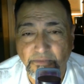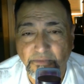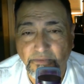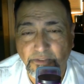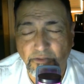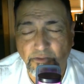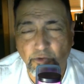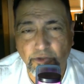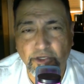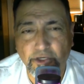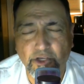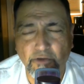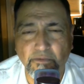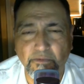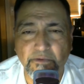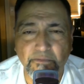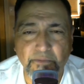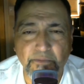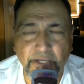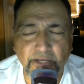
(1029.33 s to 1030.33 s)
We're
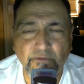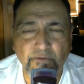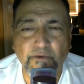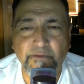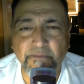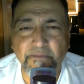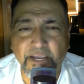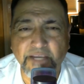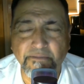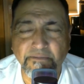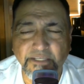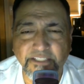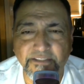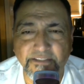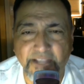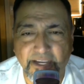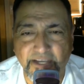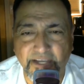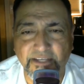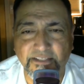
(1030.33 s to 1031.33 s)
human beings. We make
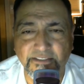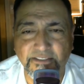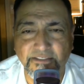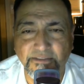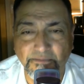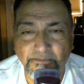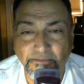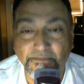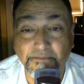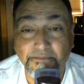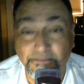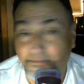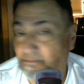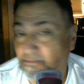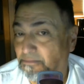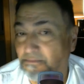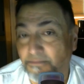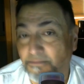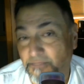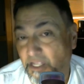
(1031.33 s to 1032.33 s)
mistakes.
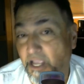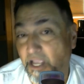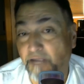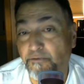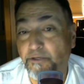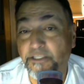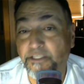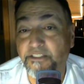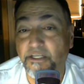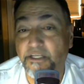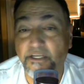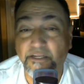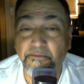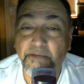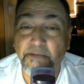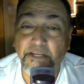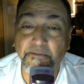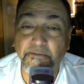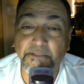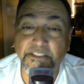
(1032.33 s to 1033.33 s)
I recently
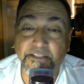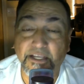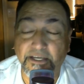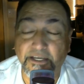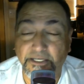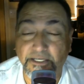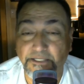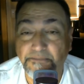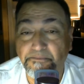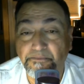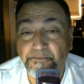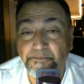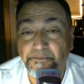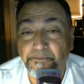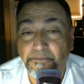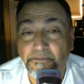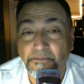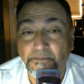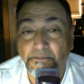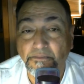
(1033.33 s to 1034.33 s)
made a mistake.
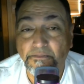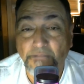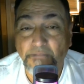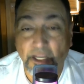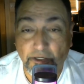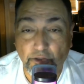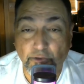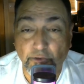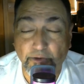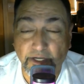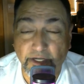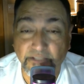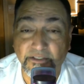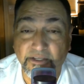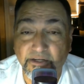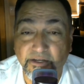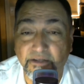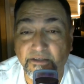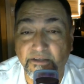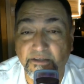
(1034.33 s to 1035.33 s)
I corrected
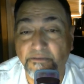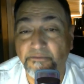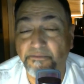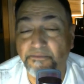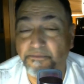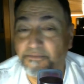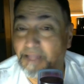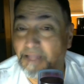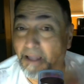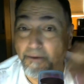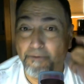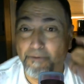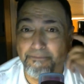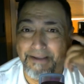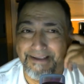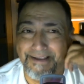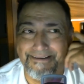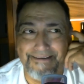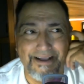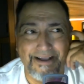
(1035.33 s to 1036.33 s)
it. Oh
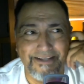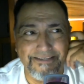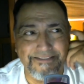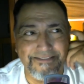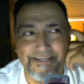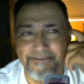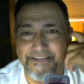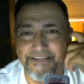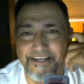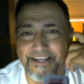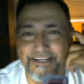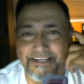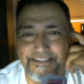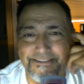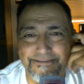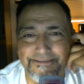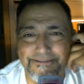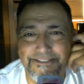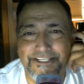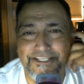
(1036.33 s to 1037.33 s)
my gosh, sounded like
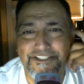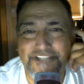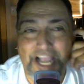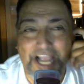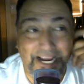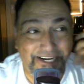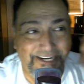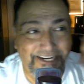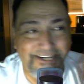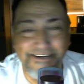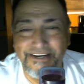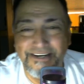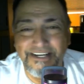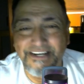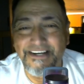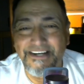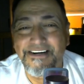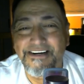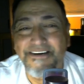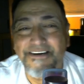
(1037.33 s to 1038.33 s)
The Shining.
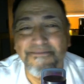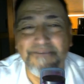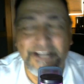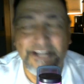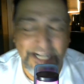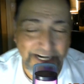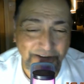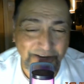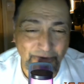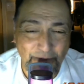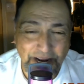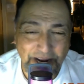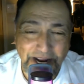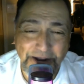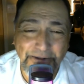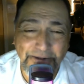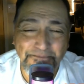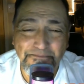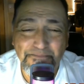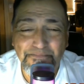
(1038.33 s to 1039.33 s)
But anyway,
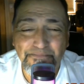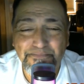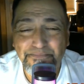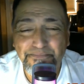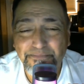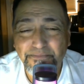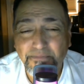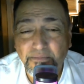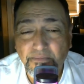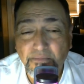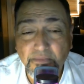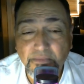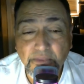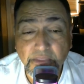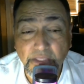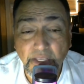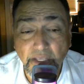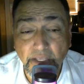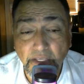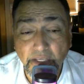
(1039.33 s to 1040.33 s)

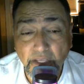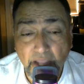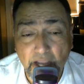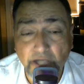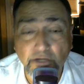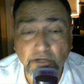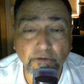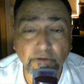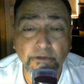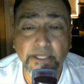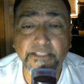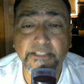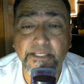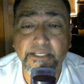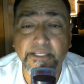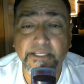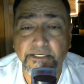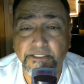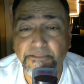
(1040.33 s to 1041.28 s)
I corrected it.